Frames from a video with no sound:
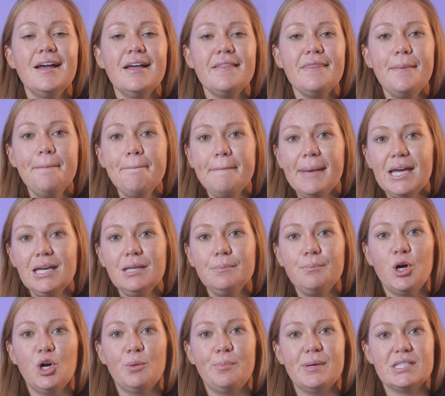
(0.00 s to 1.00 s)
The main
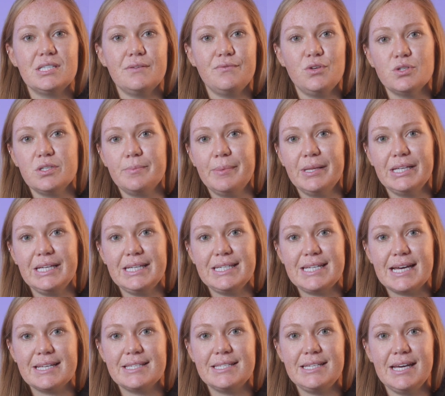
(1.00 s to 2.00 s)
purpose of usability
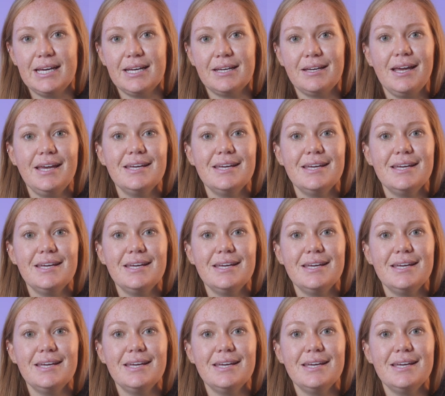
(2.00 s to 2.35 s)
testing